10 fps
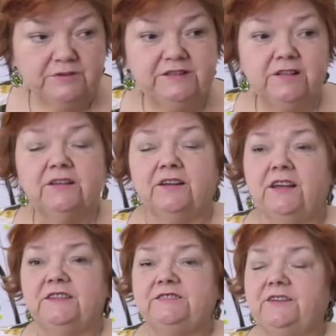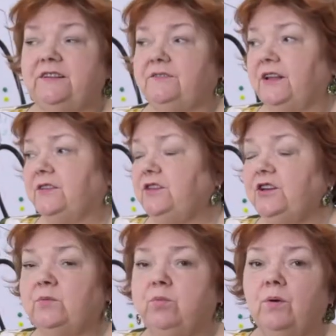If it's the edge of an item,
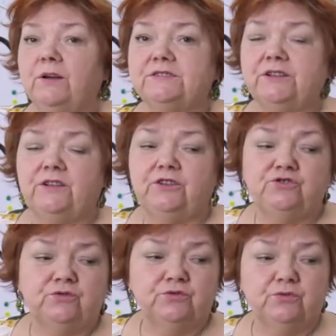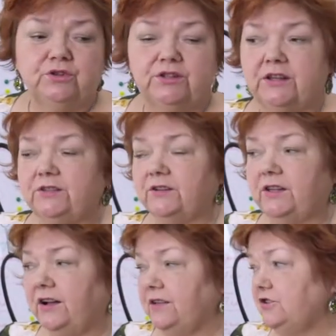collar, belt or something else,
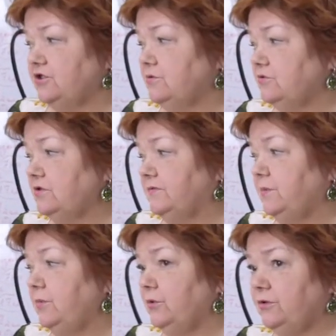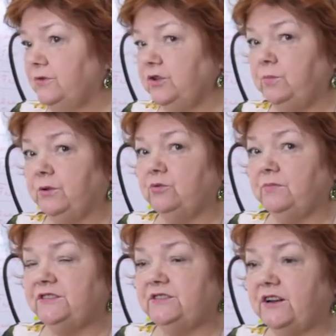then we need to tag and stitch it firstly.
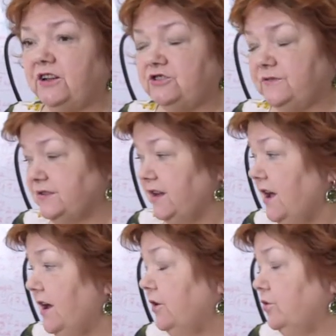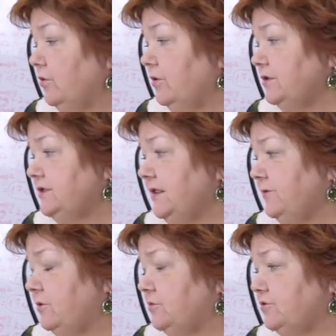If it's in the middle of an
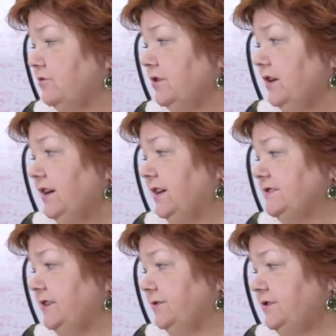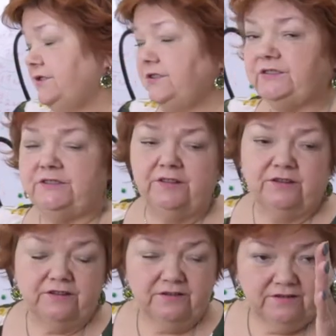item, on some detail,
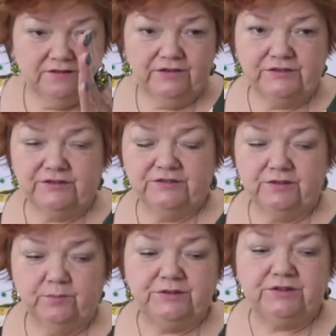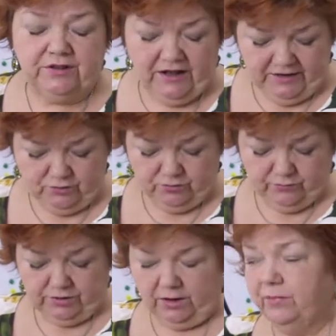you just need to iron it and
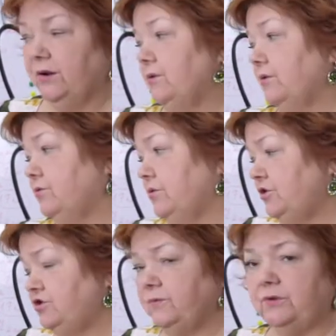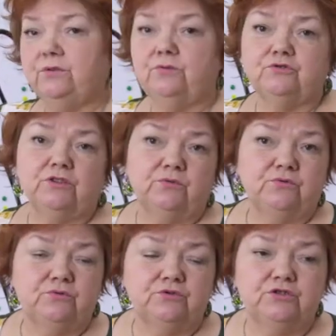process it with the overlock sewing machine
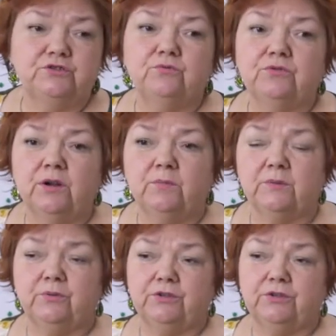from the inside.